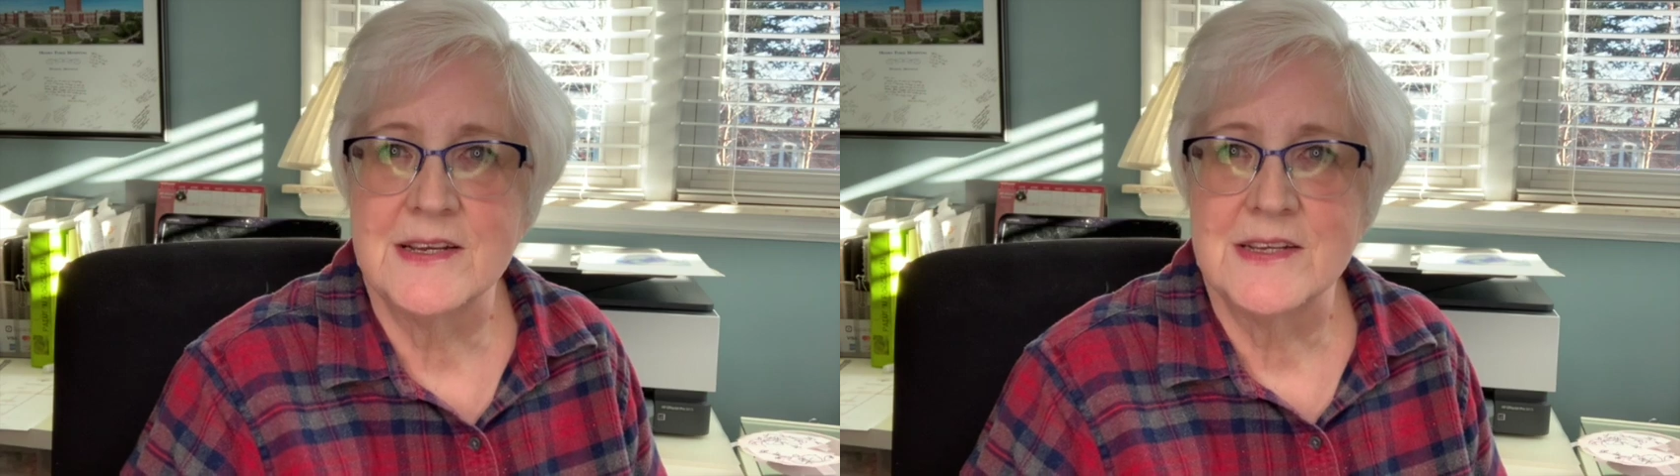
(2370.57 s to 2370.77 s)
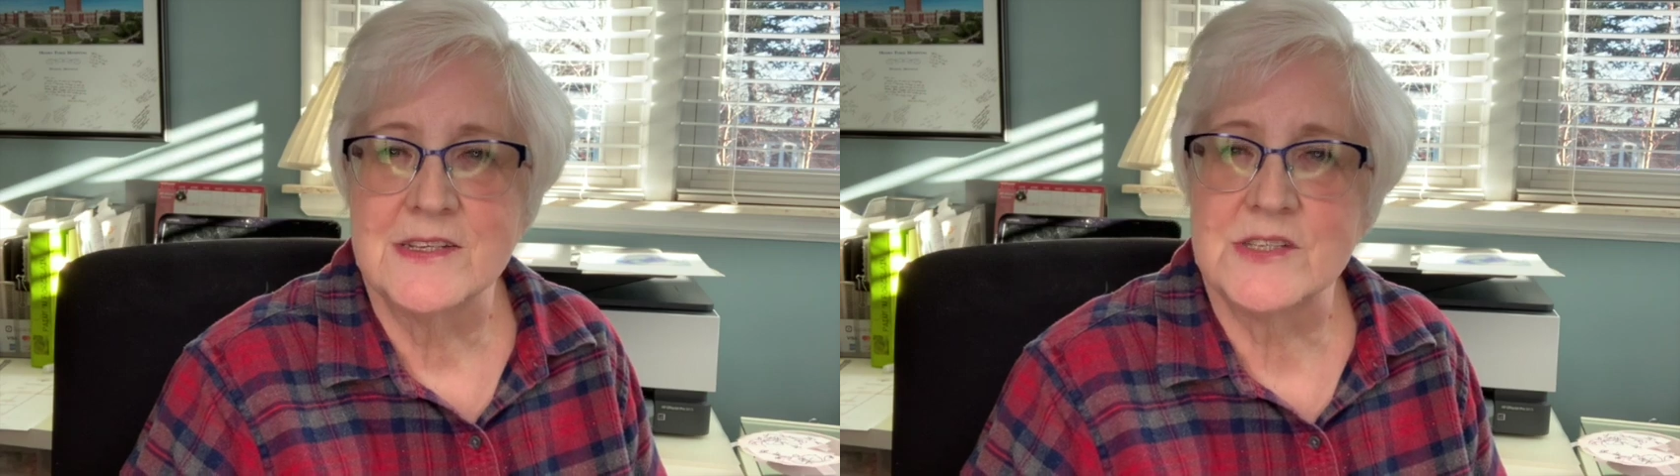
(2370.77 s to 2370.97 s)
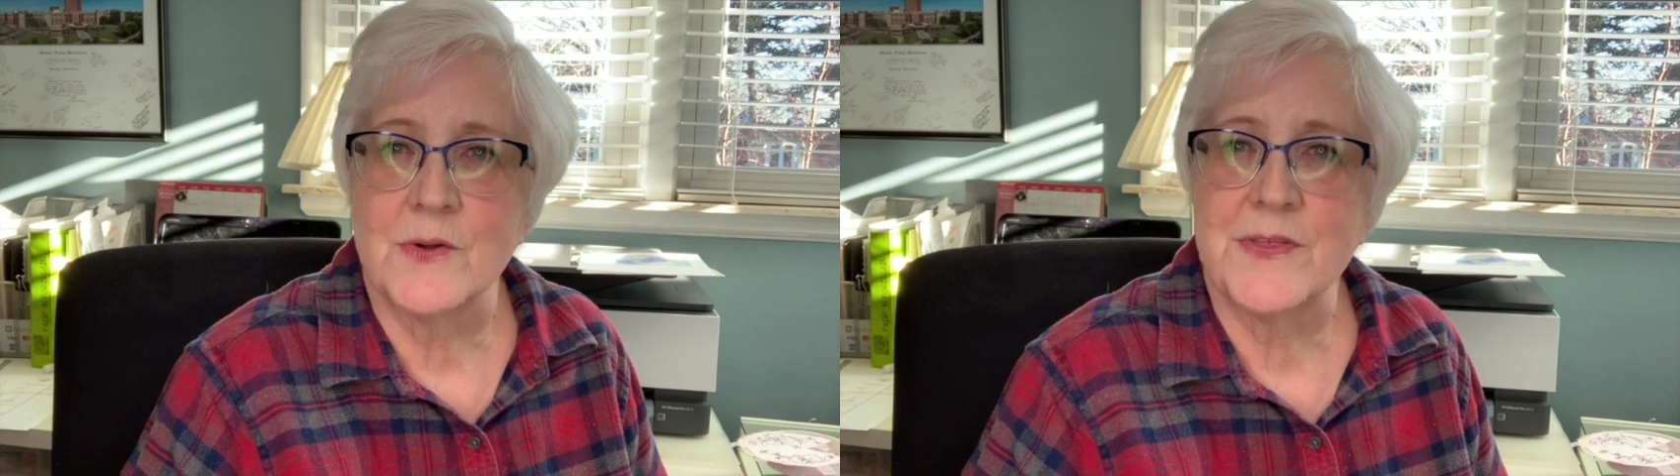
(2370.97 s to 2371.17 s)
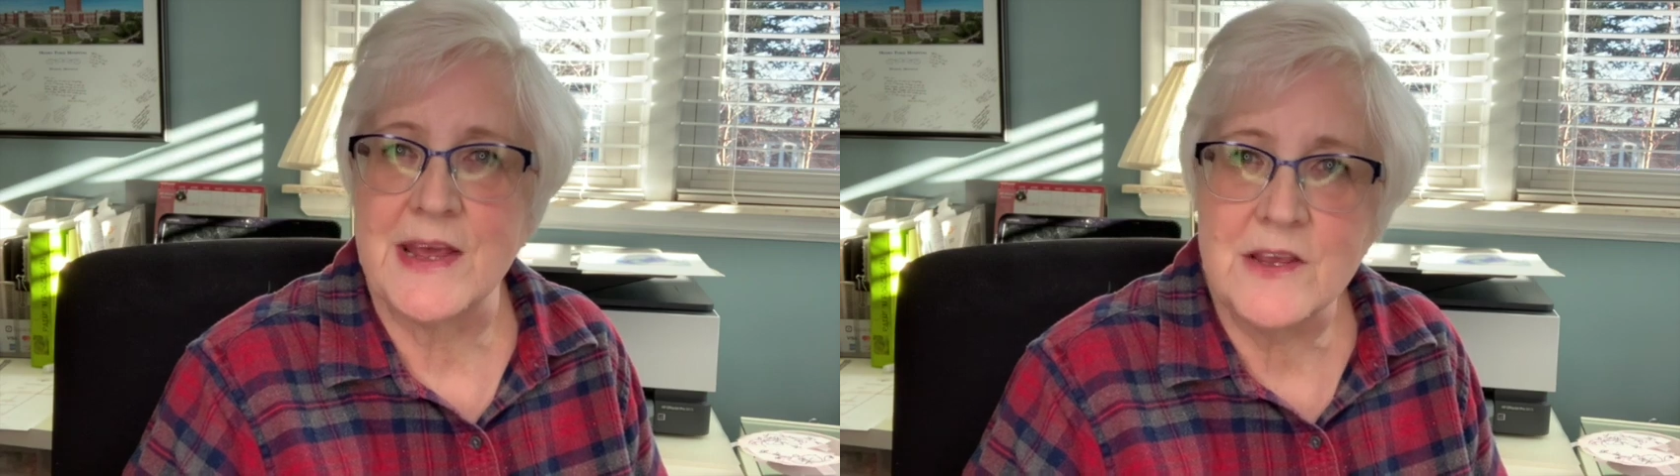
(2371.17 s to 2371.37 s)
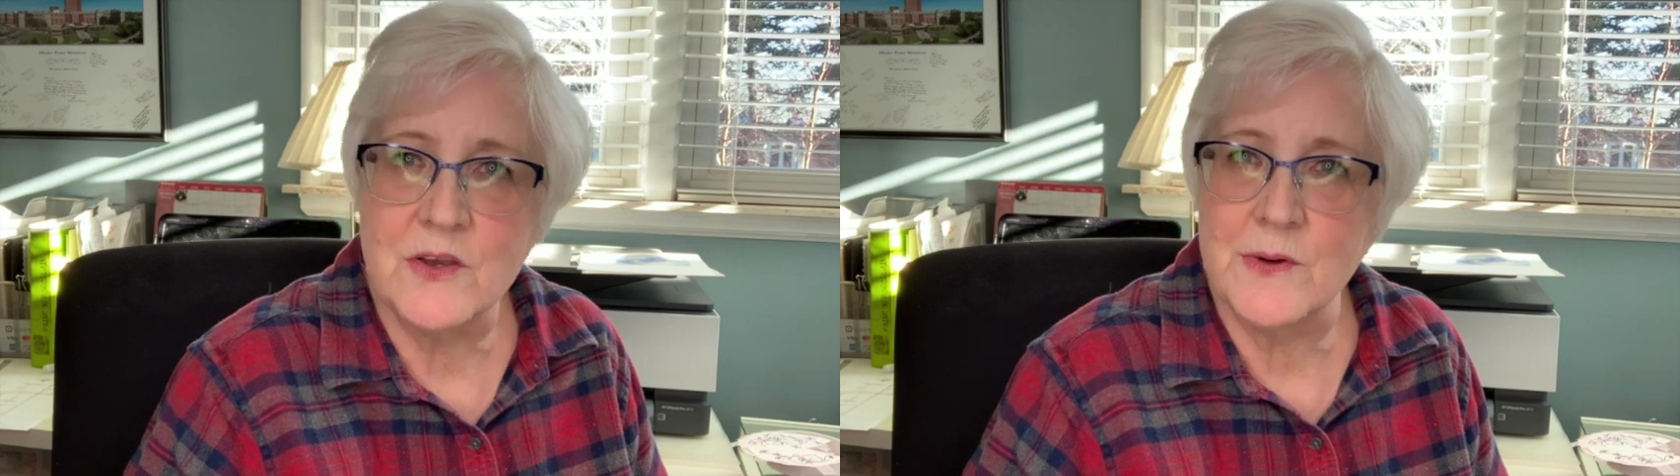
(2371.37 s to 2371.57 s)
So thank
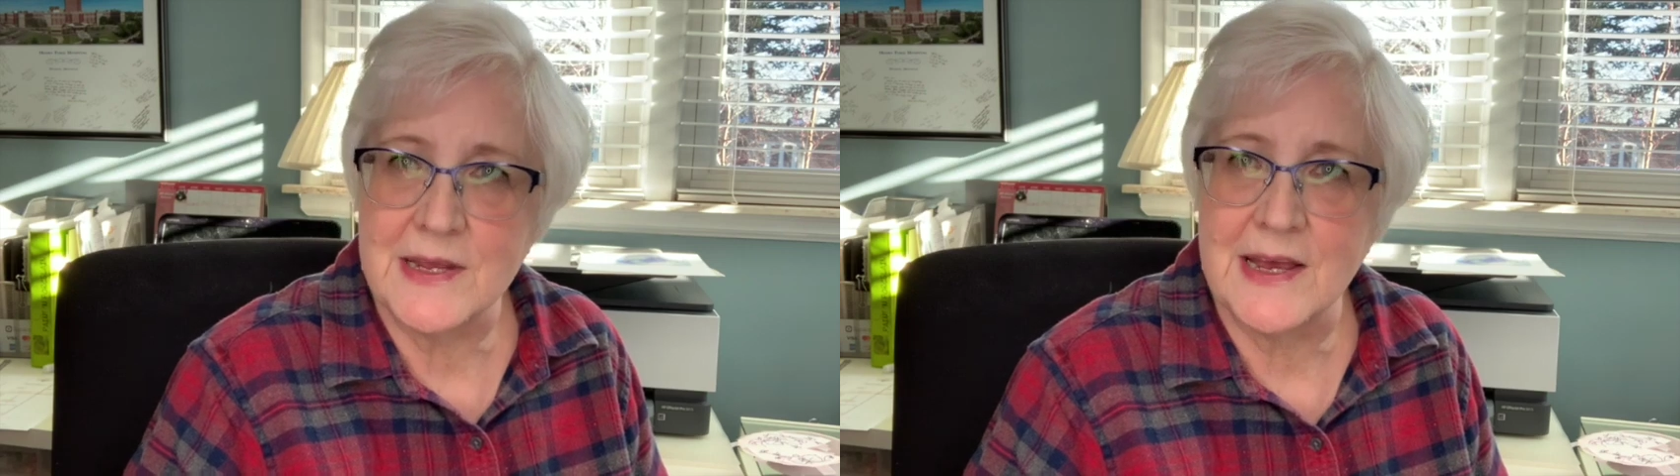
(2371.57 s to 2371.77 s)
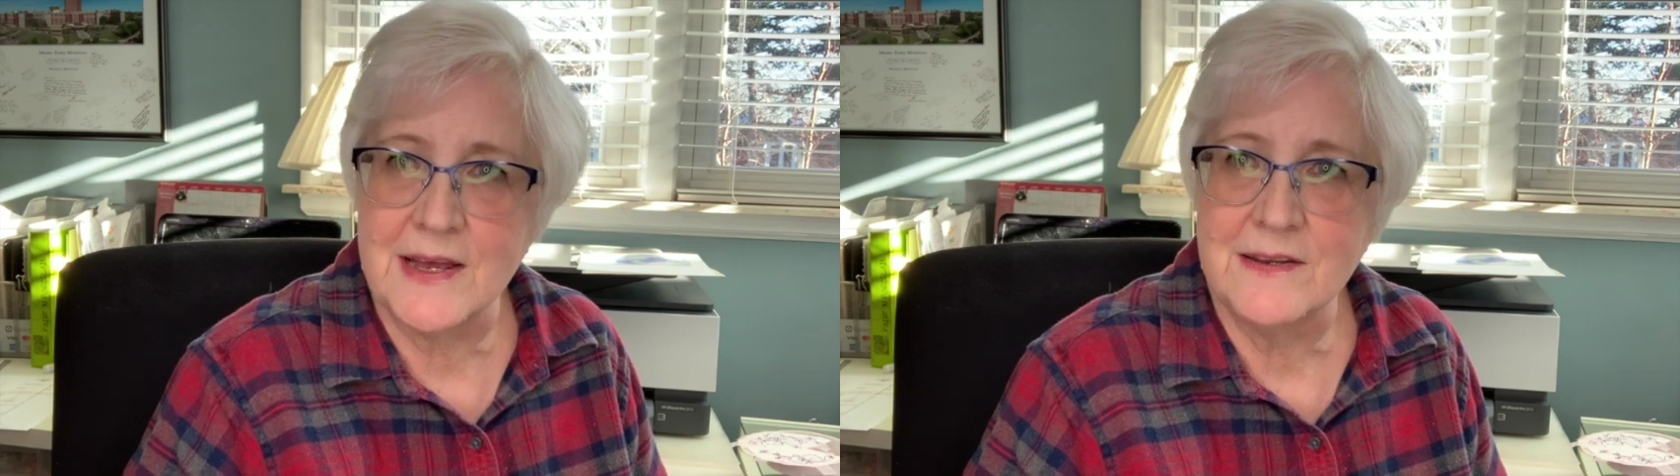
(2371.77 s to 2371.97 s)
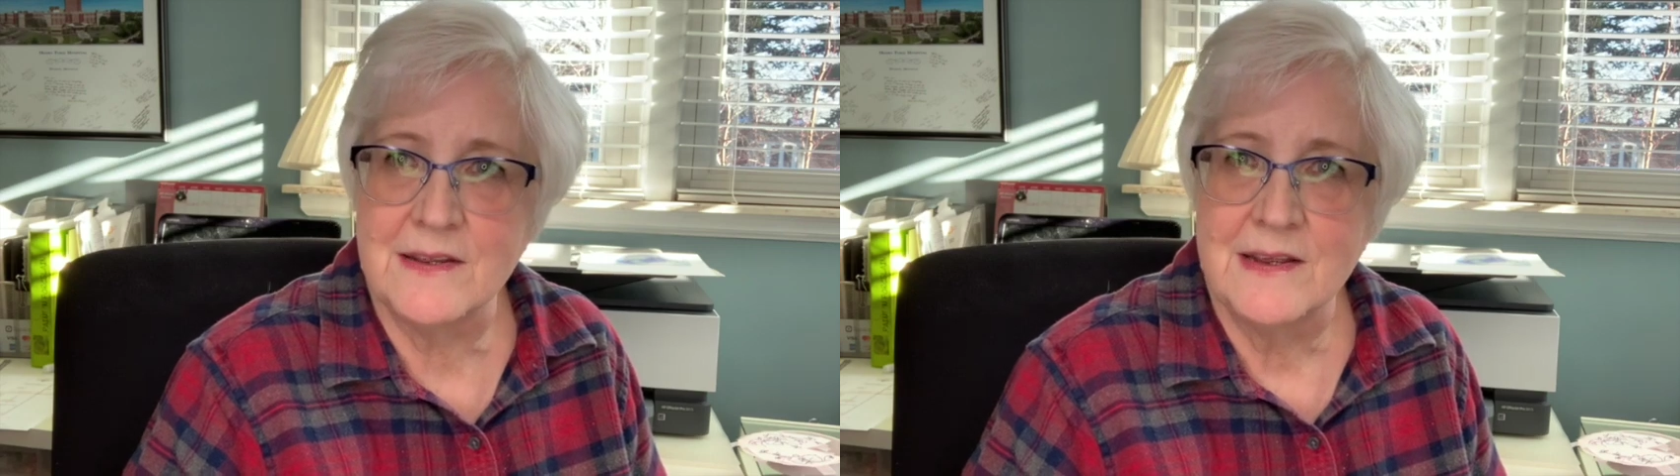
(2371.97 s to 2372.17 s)
you again,